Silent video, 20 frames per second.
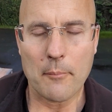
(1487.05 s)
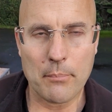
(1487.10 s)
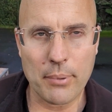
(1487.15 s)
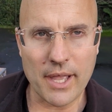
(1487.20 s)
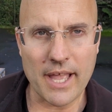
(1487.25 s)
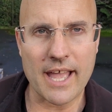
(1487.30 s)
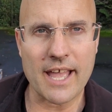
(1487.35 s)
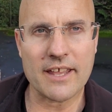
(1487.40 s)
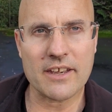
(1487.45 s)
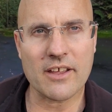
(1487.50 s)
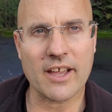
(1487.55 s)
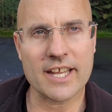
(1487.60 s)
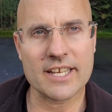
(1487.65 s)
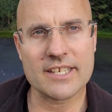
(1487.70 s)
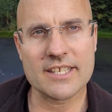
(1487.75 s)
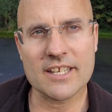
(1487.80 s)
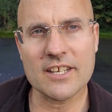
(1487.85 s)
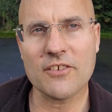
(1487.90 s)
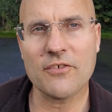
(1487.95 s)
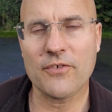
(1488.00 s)
But I
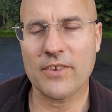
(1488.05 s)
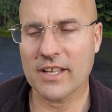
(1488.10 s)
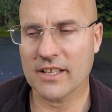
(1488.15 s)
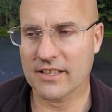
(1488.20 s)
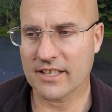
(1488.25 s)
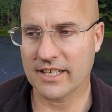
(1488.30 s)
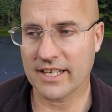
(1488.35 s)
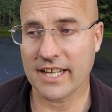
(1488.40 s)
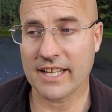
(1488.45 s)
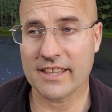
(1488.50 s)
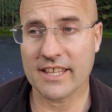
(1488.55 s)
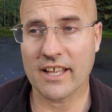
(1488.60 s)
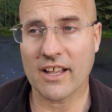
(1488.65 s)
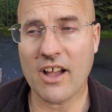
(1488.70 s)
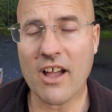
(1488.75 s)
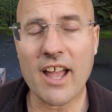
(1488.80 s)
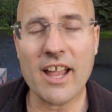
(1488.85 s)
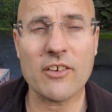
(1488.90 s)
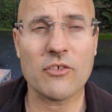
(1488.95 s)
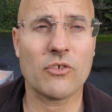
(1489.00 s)
did feel the need that
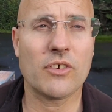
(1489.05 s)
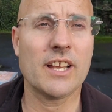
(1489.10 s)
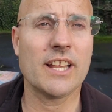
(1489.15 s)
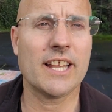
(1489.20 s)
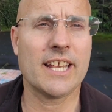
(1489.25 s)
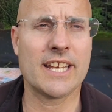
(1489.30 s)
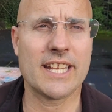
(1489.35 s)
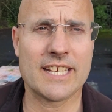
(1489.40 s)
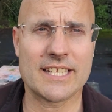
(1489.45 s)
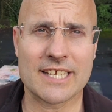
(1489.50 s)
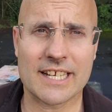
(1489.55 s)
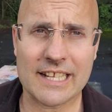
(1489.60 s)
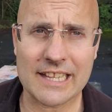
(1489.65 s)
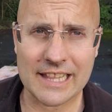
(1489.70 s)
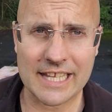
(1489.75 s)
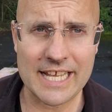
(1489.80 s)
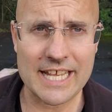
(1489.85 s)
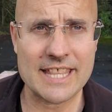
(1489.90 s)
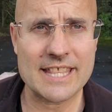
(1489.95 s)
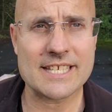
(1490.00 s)
I really need to
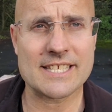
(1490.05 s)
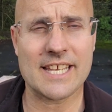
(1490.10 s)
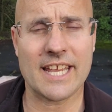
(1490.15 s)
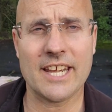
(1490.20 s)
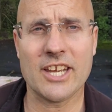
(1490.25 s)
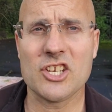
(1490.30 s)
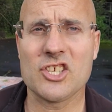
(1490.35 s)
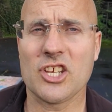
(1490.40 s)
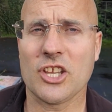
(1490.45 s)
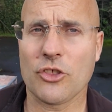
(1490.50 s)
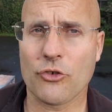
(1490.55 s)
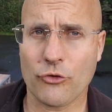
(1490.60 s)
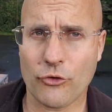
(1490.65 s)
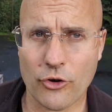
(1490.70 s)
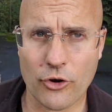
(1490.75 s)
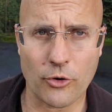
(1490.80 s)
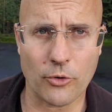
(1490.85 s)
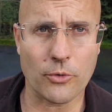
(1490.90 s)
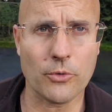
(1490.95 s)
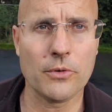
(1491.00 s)
clear this energy
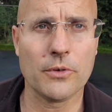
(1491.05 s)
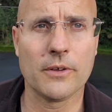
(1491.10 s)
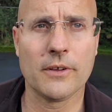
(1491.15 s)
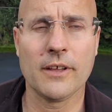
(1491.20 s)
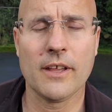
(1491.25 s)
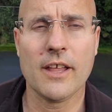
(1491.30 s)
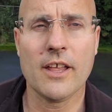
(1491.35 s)
through